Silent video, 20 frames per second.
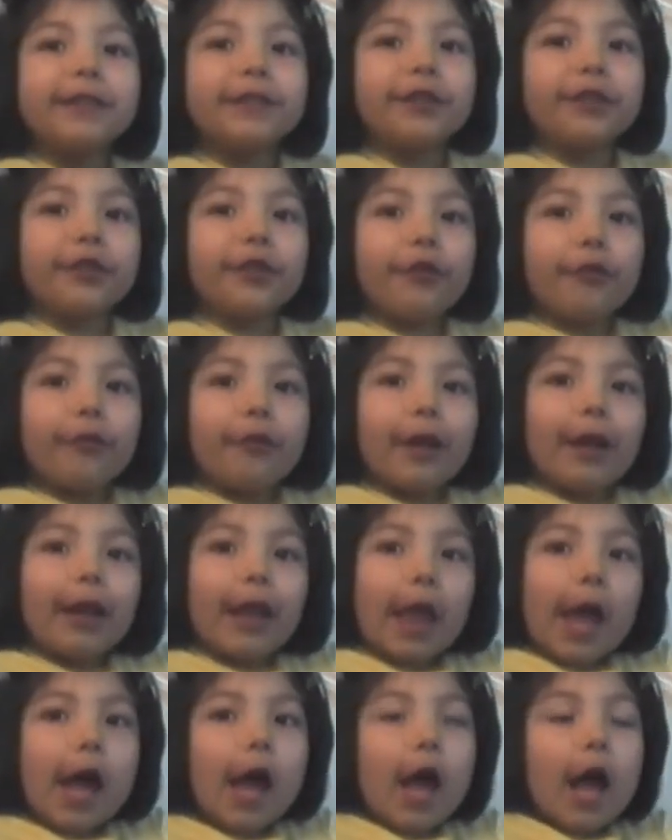
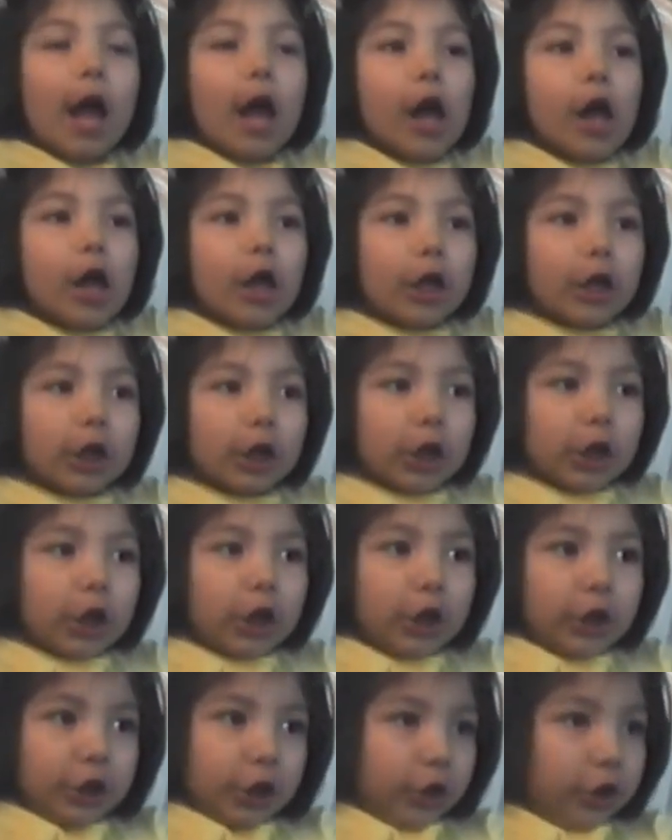Cinderella
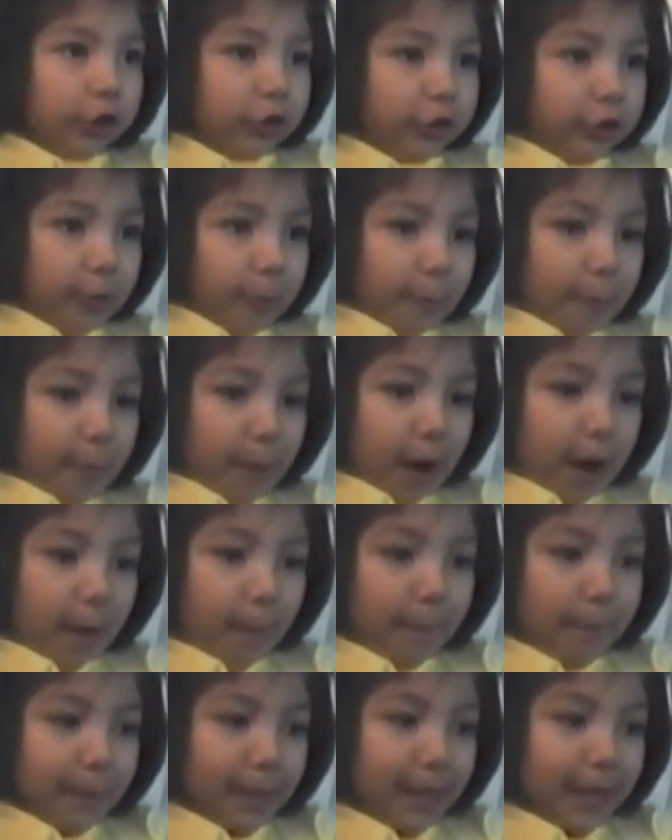couldn't go to the
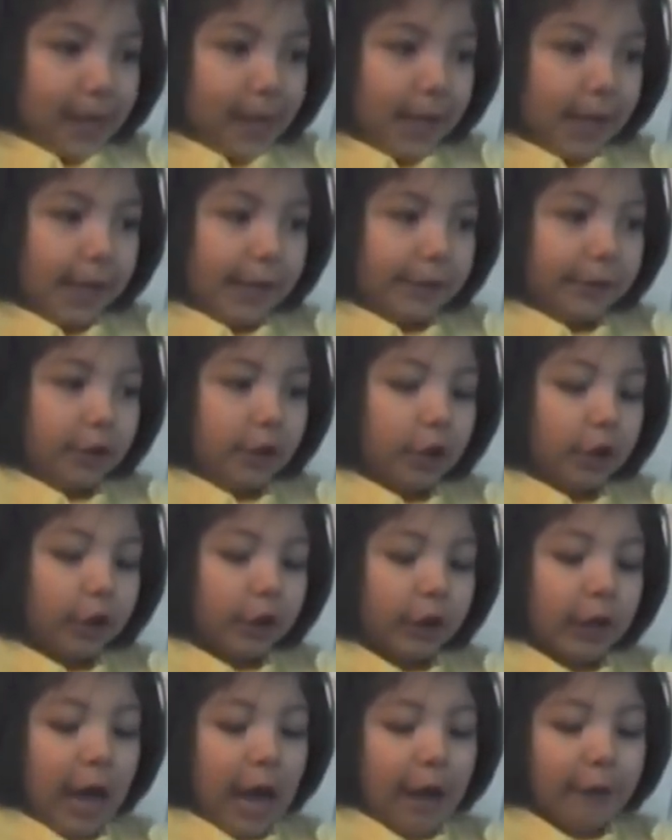ball because her
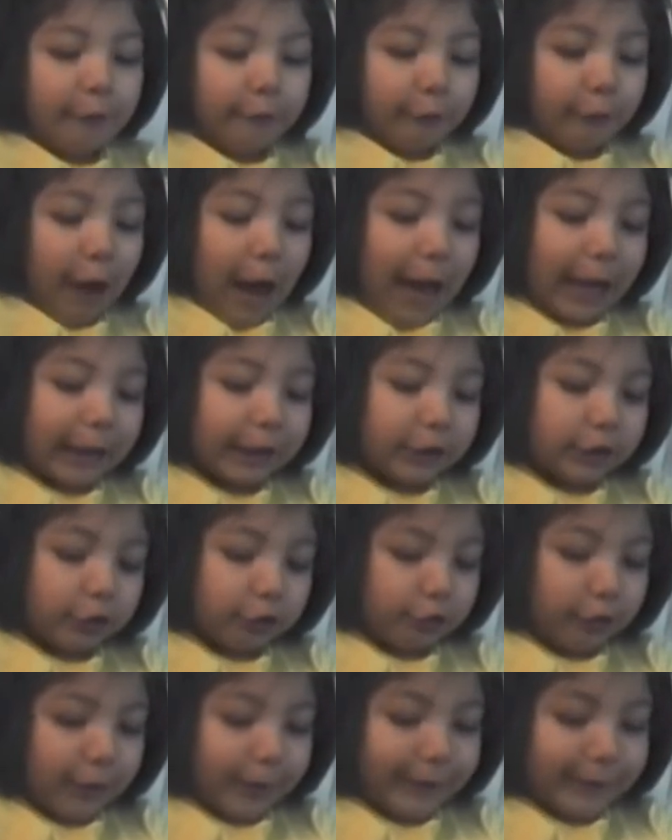got
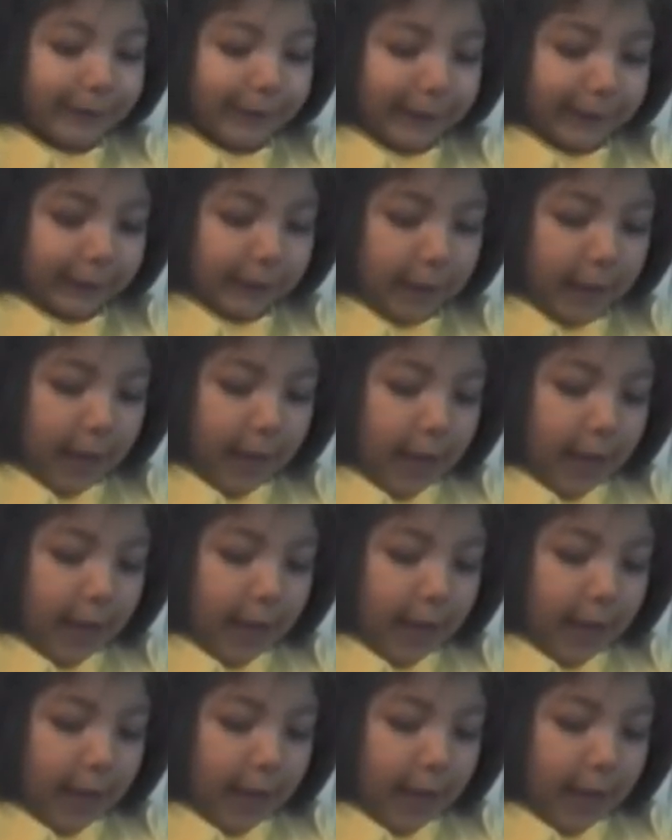ragged dresses,